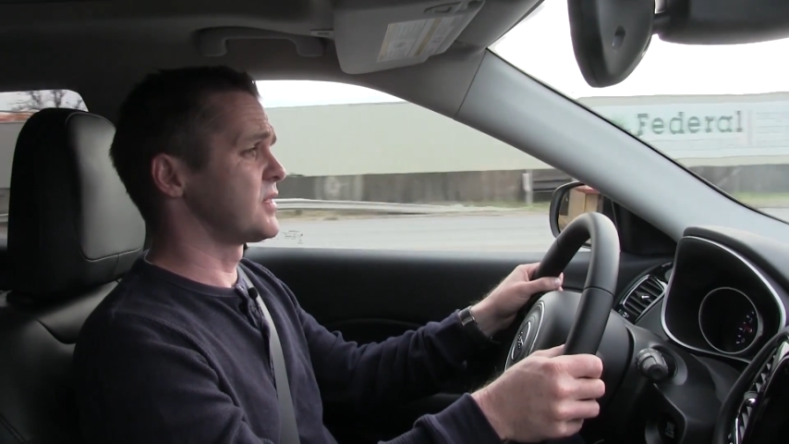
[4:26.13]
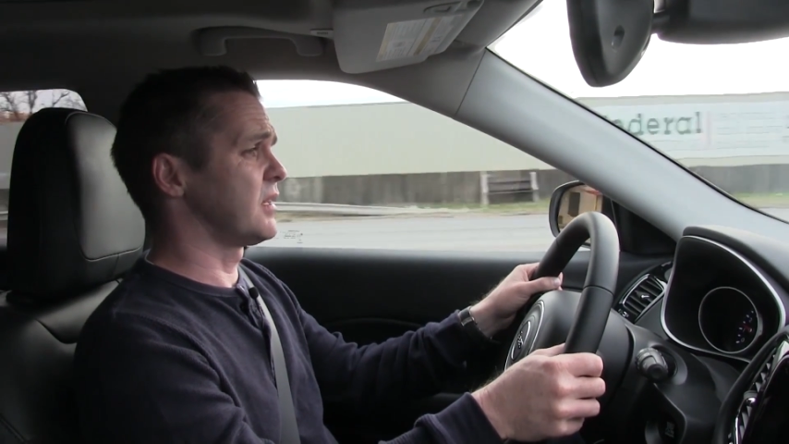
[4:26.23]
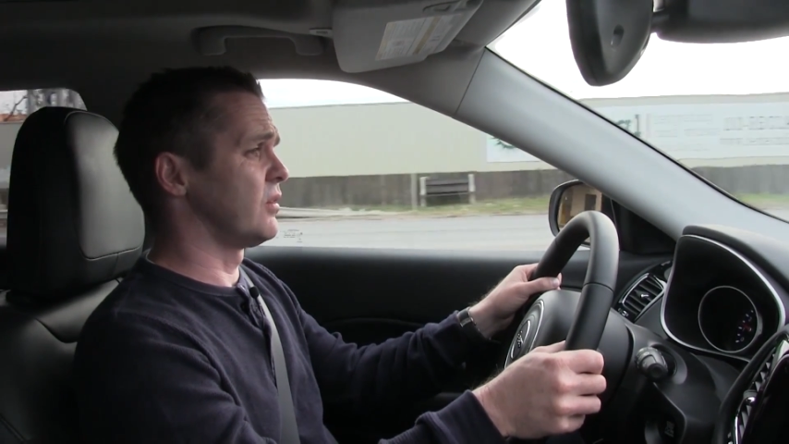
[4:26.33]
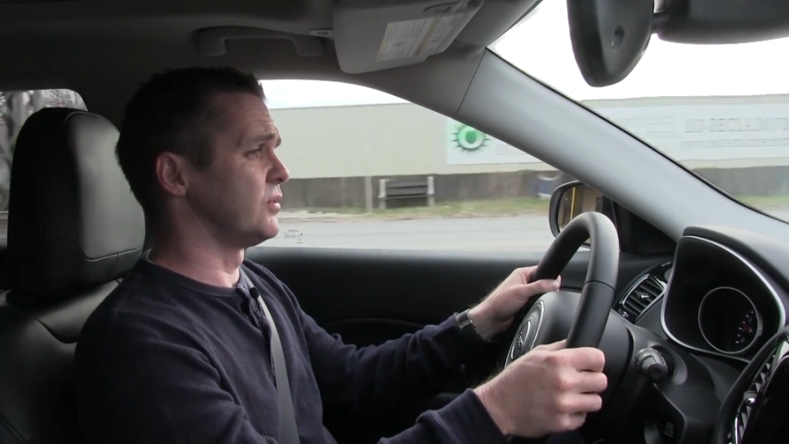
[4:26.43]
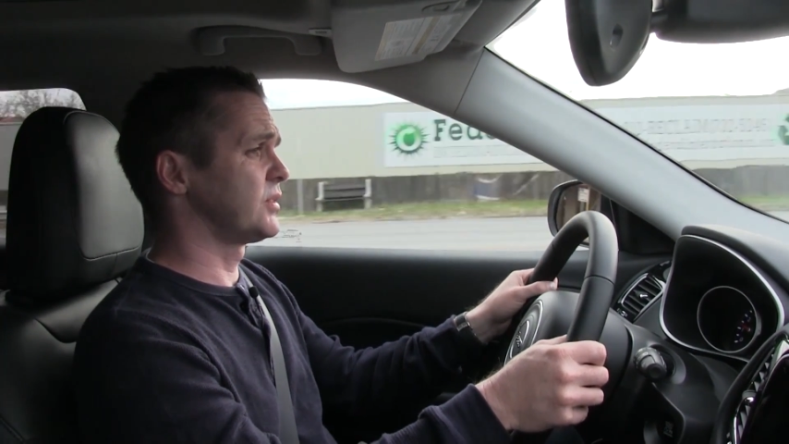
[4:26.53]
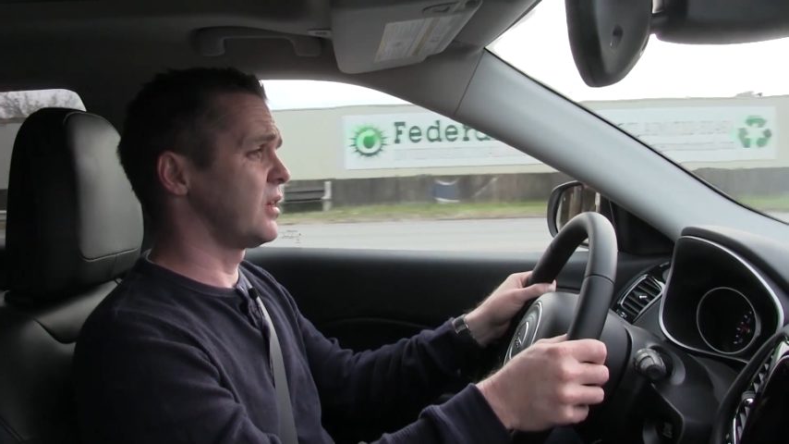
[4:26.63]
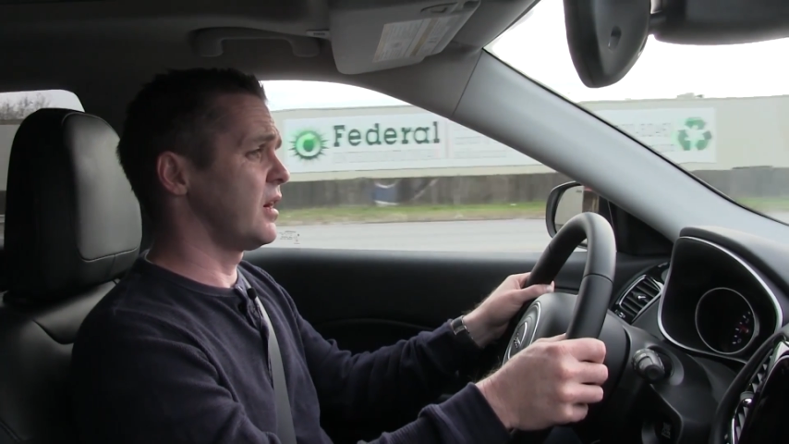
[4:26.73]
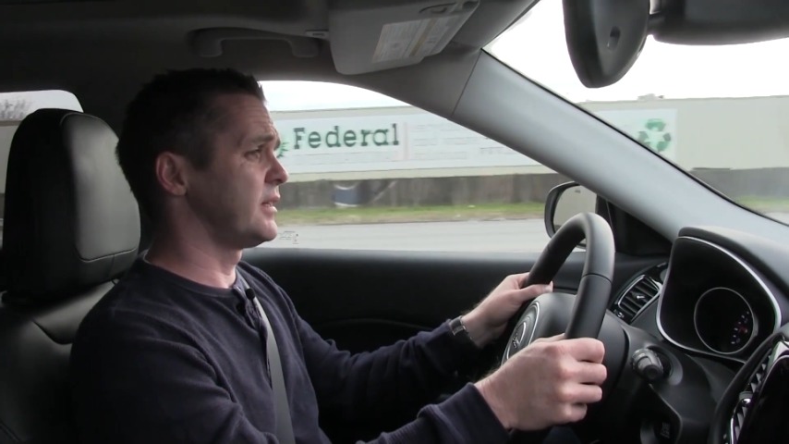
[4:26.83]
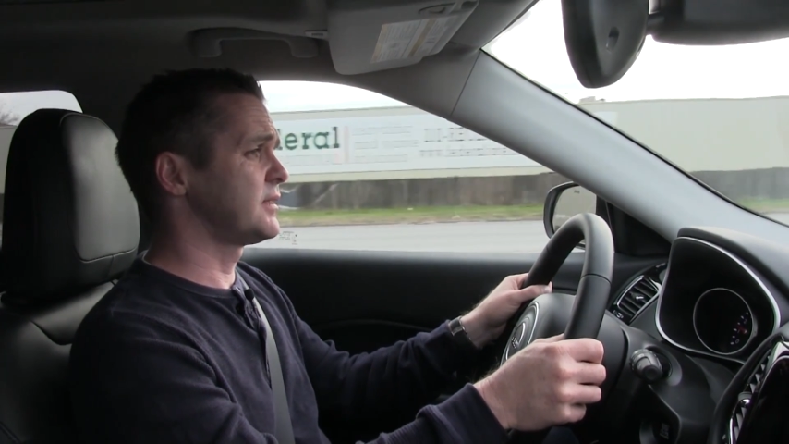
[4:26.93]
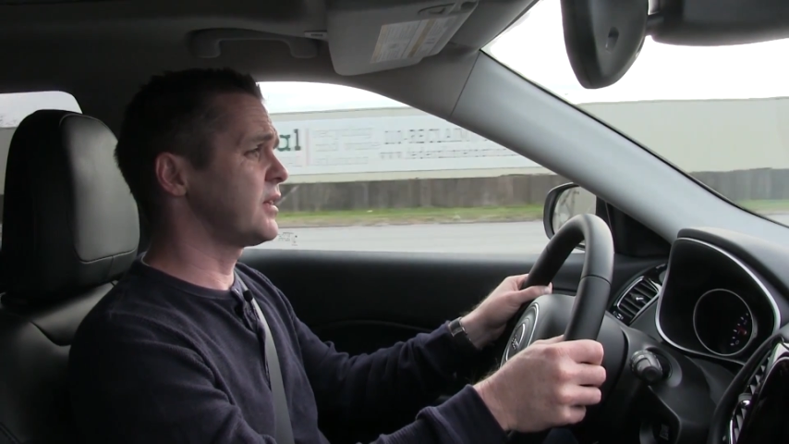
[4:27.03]
slow
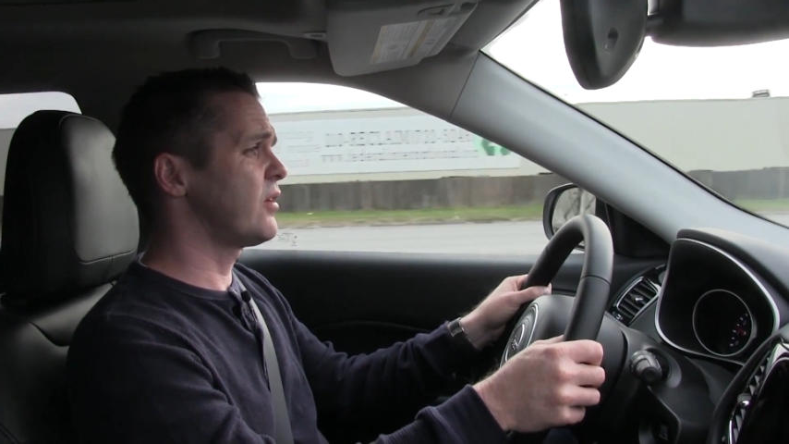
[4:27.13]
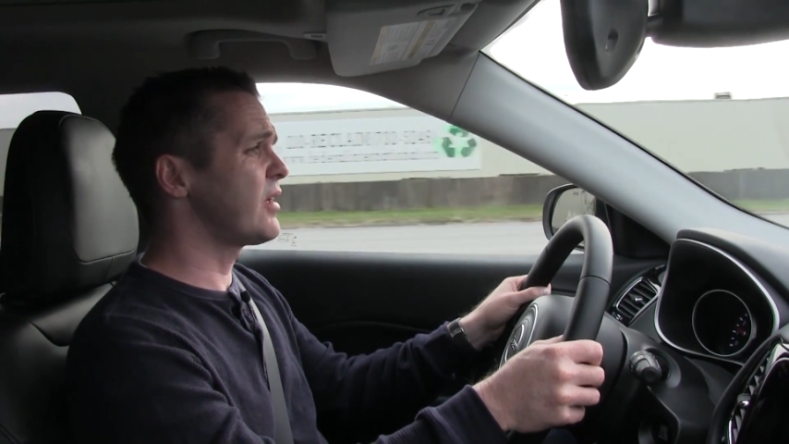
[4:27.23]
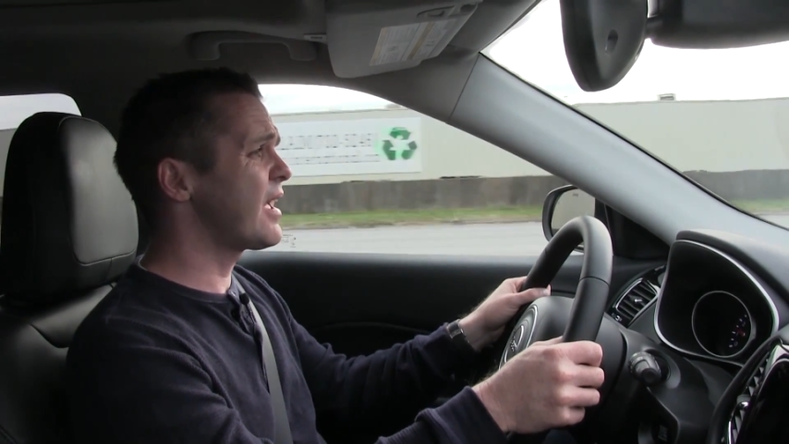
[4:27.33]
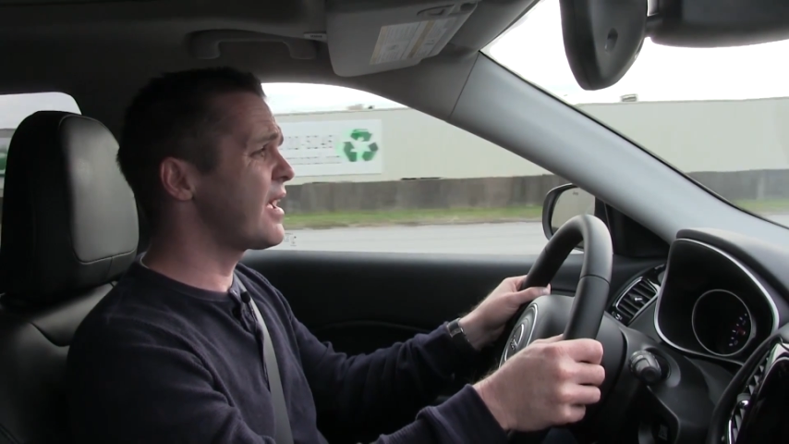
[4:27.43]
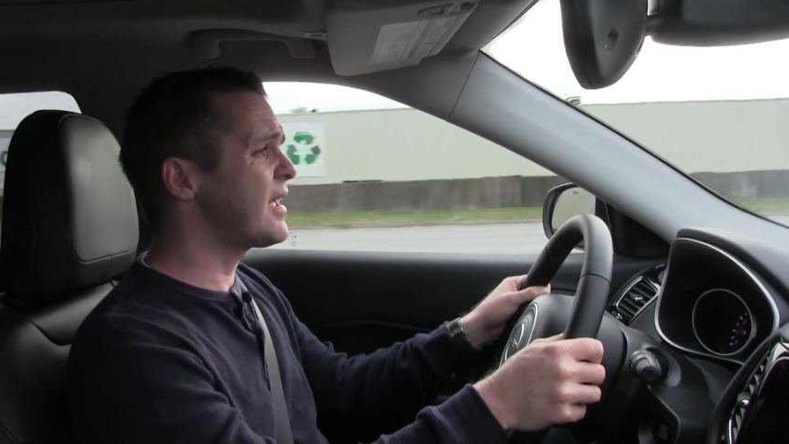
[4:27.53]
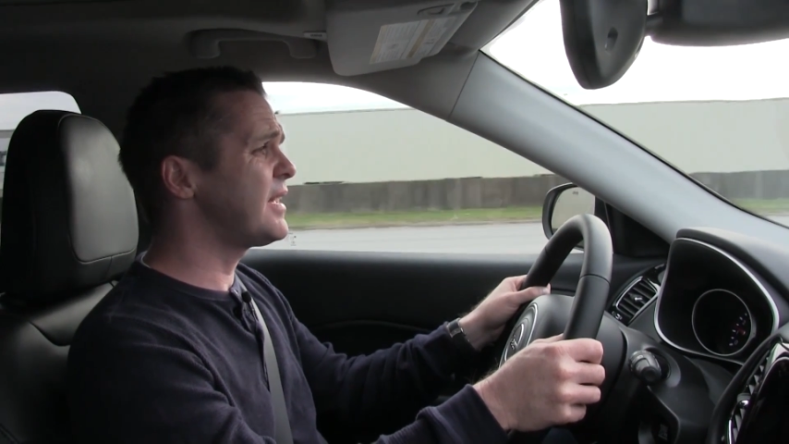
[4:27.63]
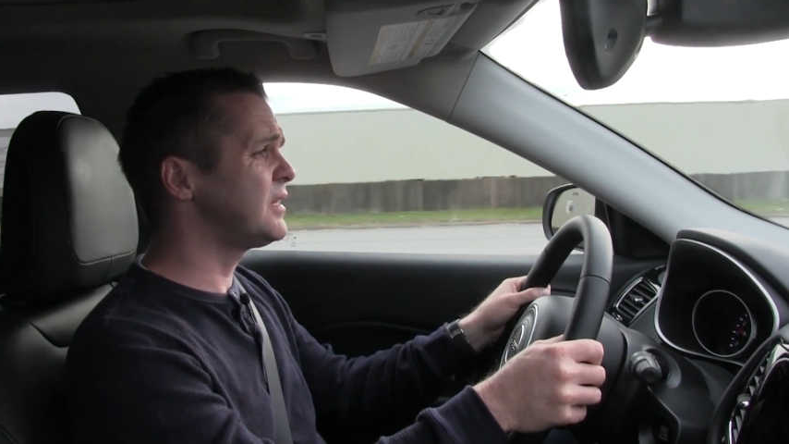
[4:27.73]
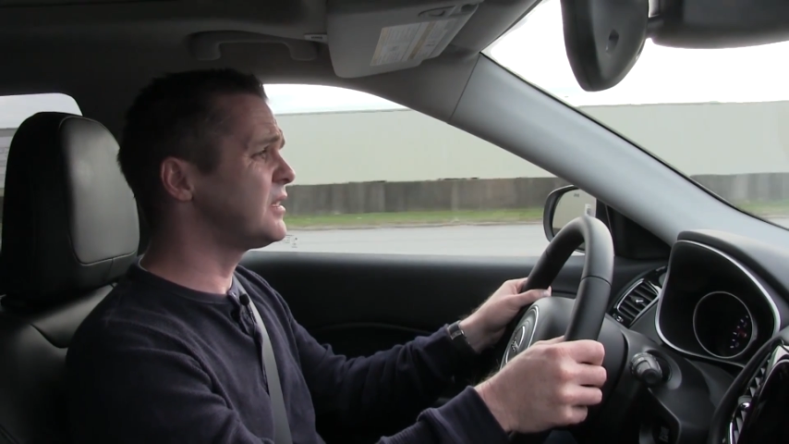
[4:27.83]
side. So yeah,